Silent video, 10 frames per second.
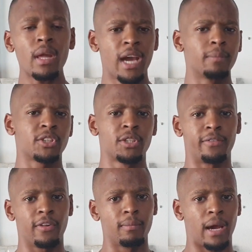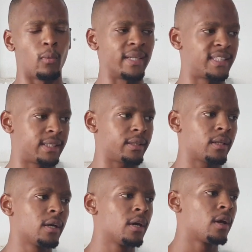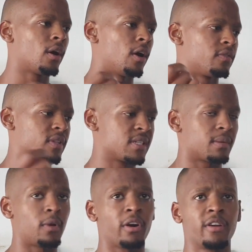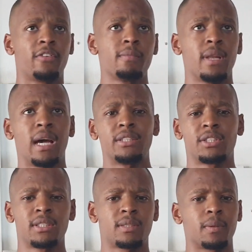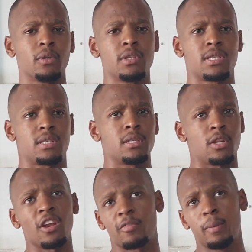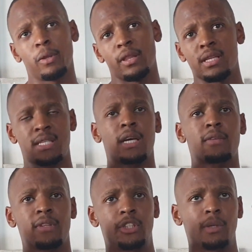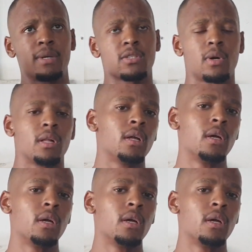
yeah, I'm just gonna film like 1 set of this. I'm not gonna film the lunges because there's a lot of people on this side of the gym as well.